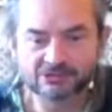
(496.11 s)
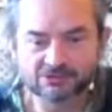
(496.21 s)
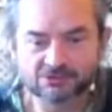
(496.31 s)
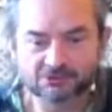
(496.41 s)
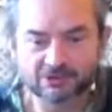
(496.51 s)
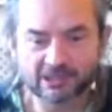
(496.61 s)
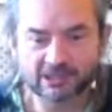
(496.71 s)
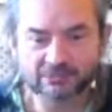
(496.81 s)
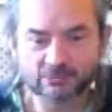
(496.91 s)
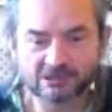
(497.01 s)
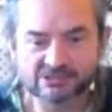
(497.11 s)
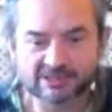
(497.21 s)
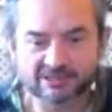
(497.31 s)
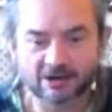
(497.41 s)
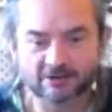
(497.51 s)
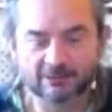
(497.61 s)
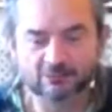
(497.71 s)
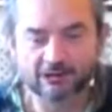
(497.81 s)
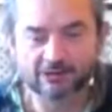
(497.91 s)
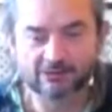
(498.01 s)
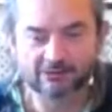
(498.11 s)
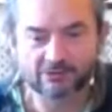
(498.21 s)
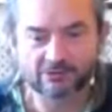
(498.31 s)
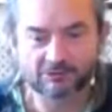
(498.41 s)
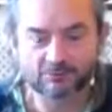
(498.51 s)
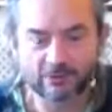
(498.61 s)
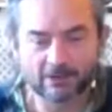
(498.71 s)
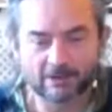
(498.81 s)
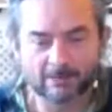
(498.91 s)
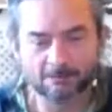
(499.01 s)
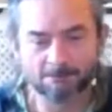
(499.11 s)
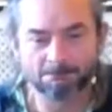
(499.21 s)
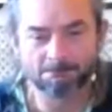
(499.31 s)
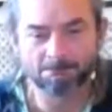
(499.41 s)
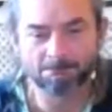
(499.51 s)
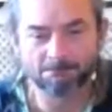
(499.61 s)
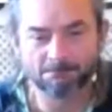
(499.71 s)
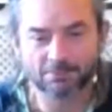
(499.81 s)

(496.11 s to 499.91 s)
tree with Sitkari breath. Um,